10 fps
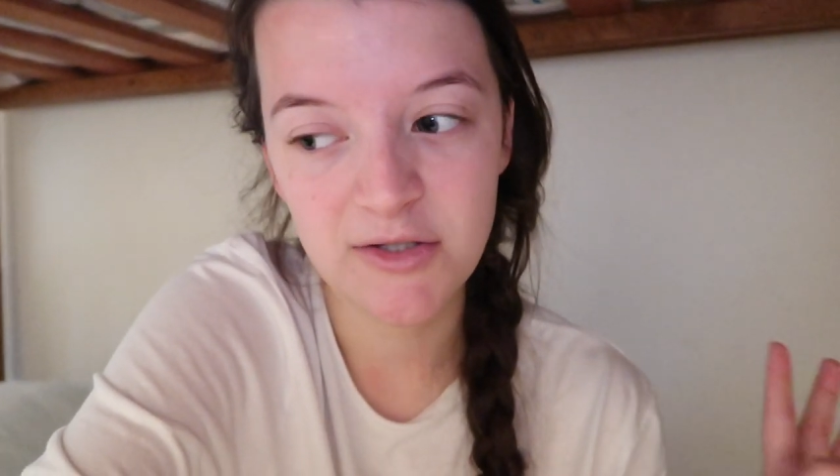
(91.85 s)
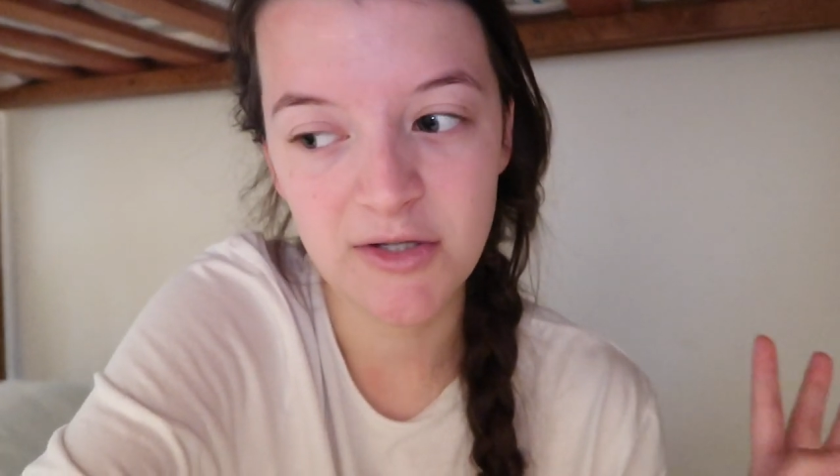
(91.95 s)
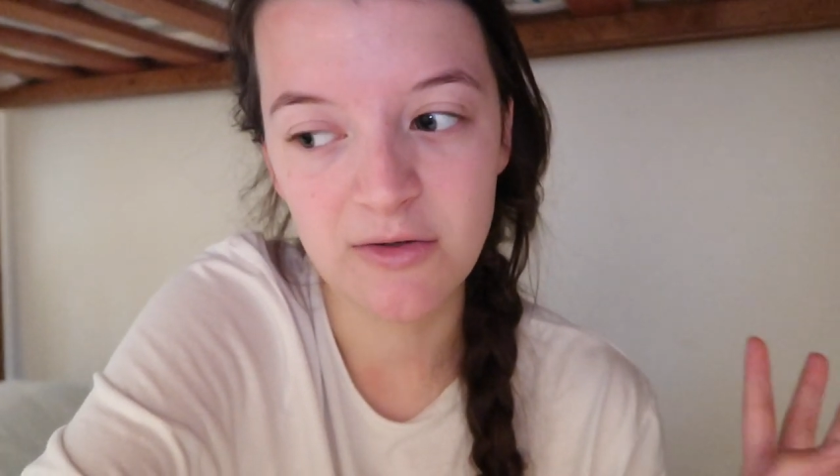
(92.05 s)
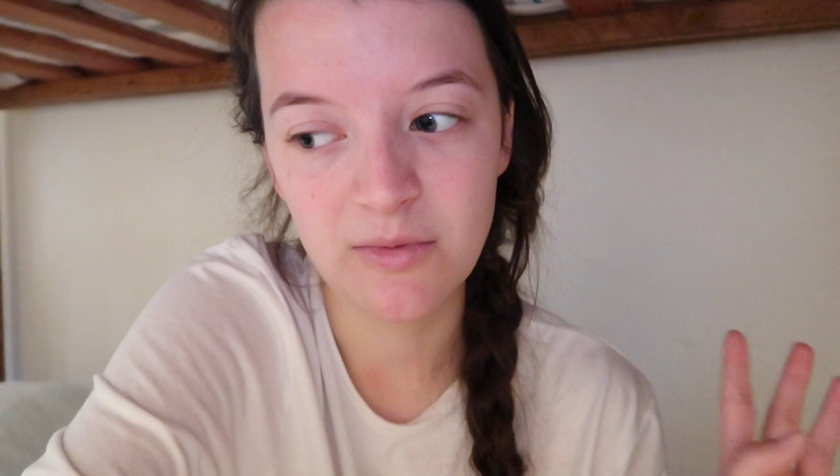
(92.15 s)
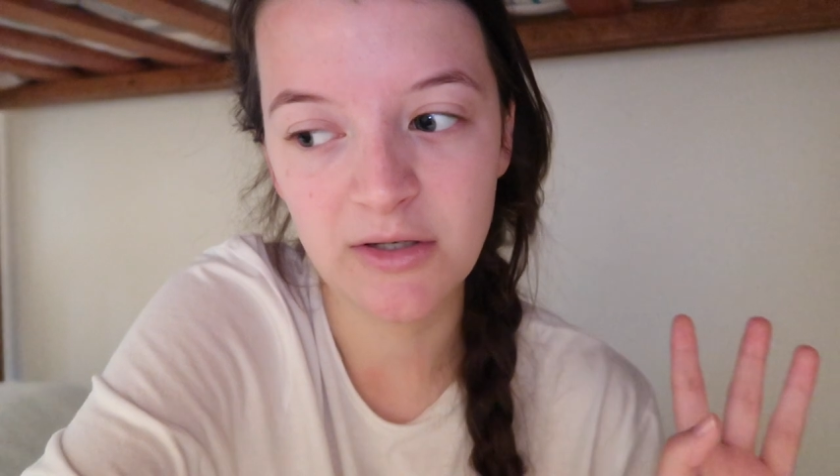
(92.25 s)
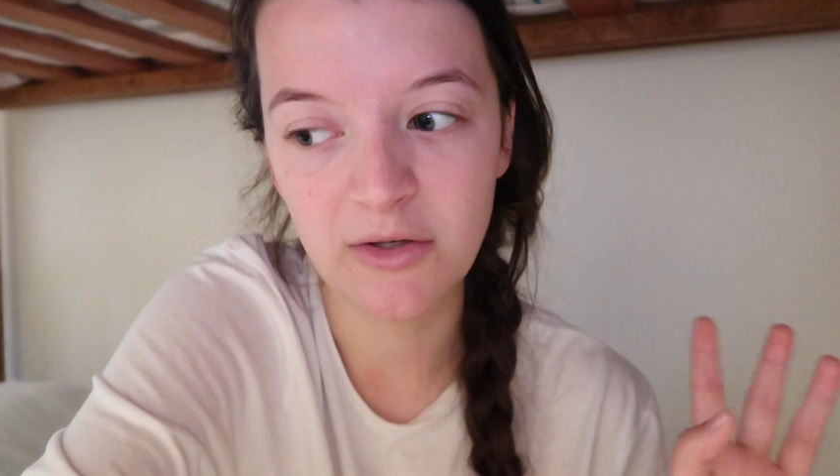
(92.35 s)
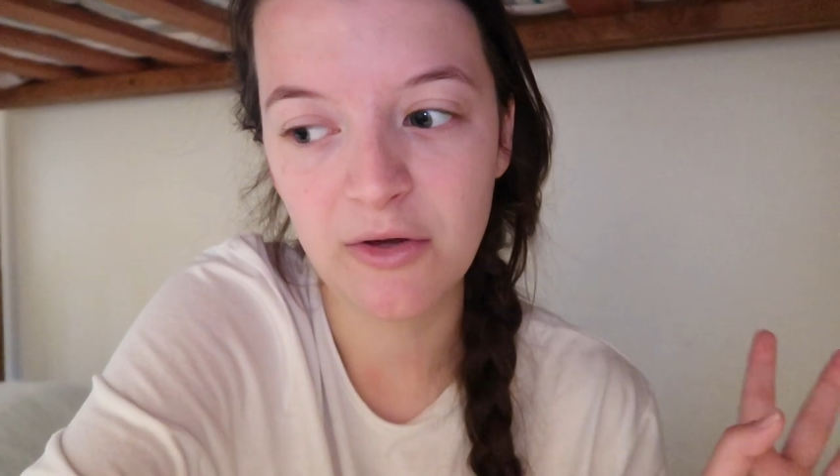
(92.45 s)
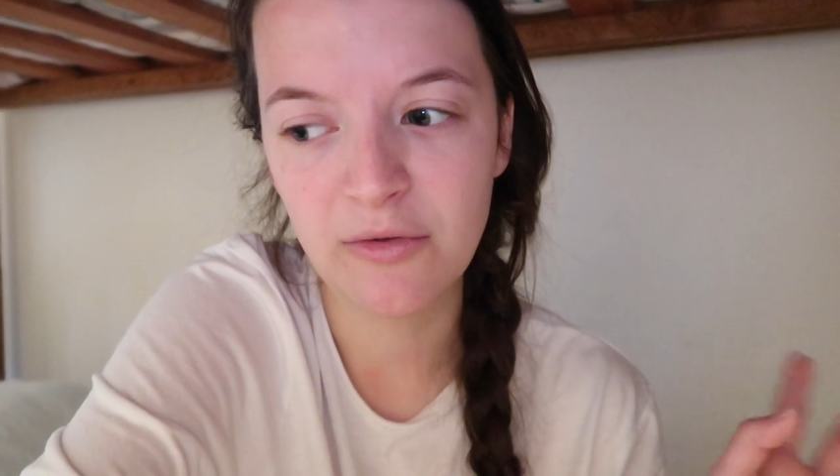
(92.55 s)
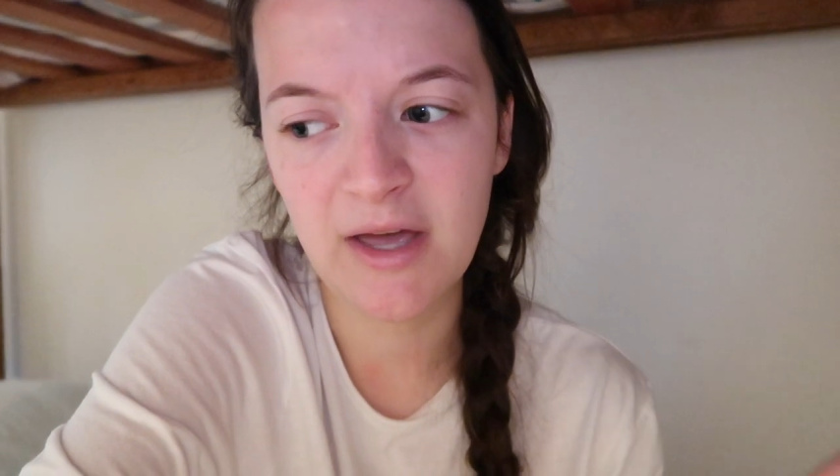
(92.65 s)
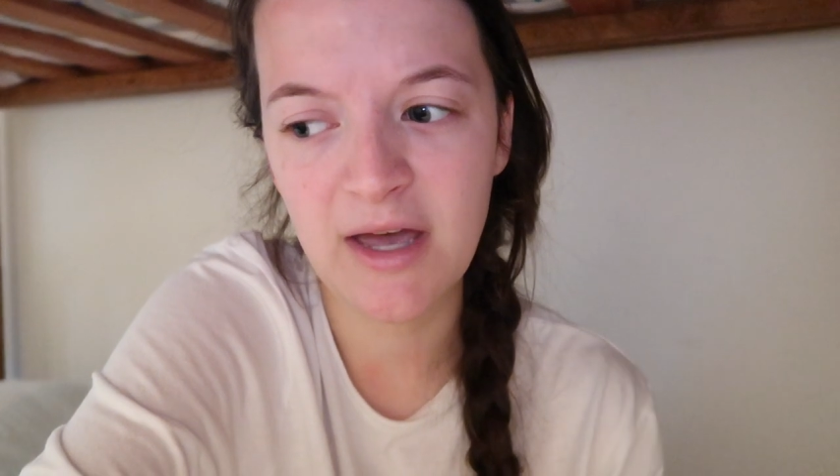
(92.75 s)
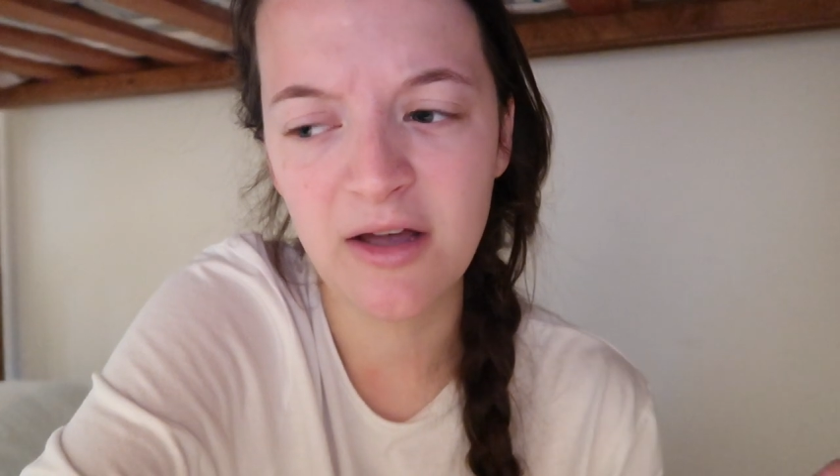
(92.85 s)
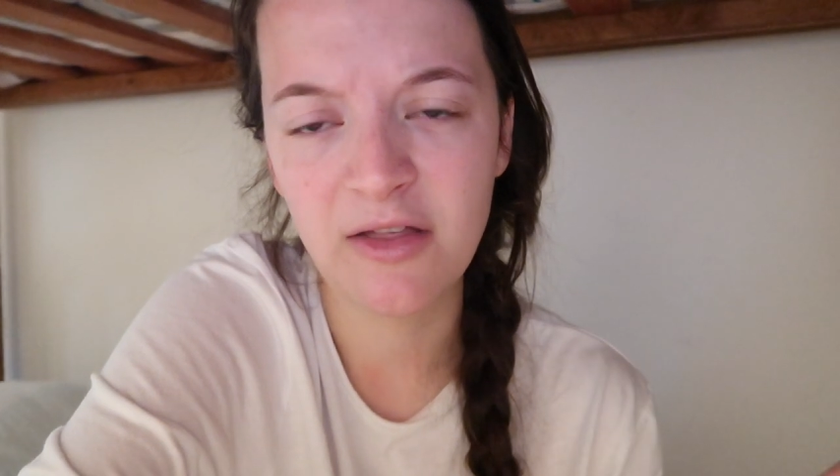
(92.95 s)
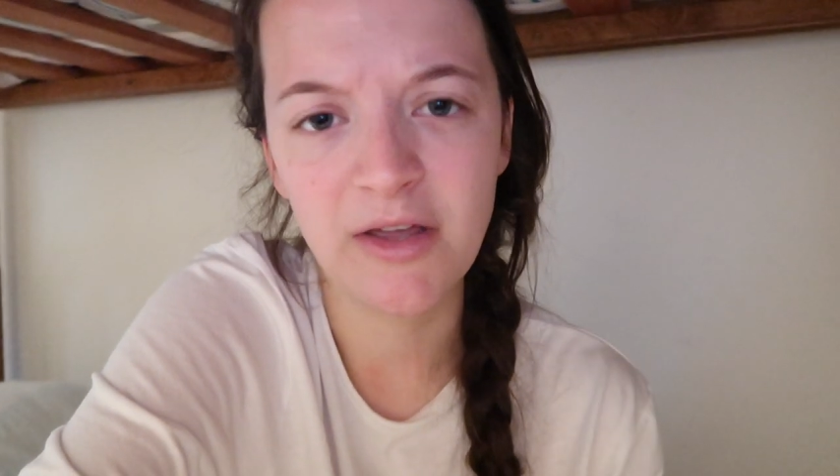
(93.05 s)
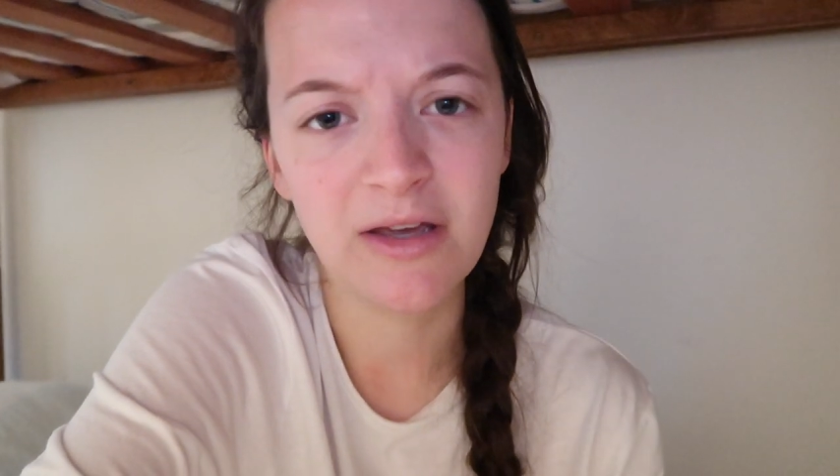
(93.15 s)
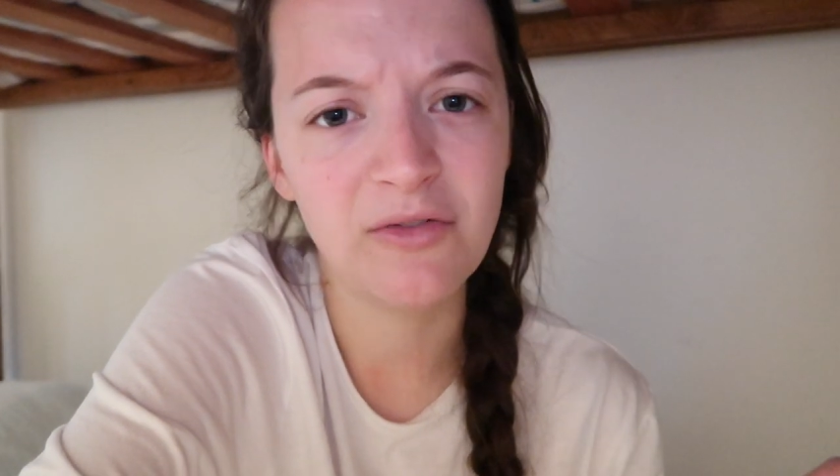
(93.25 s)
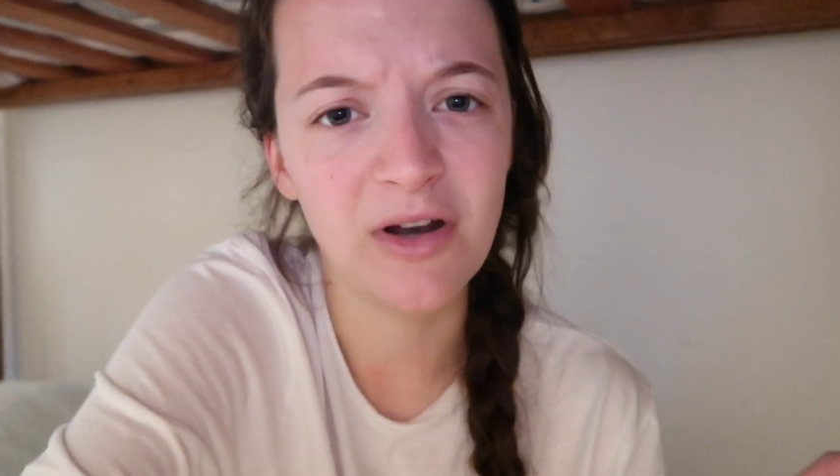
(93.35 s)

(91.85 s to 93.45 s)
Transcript: so we're gonna go there I think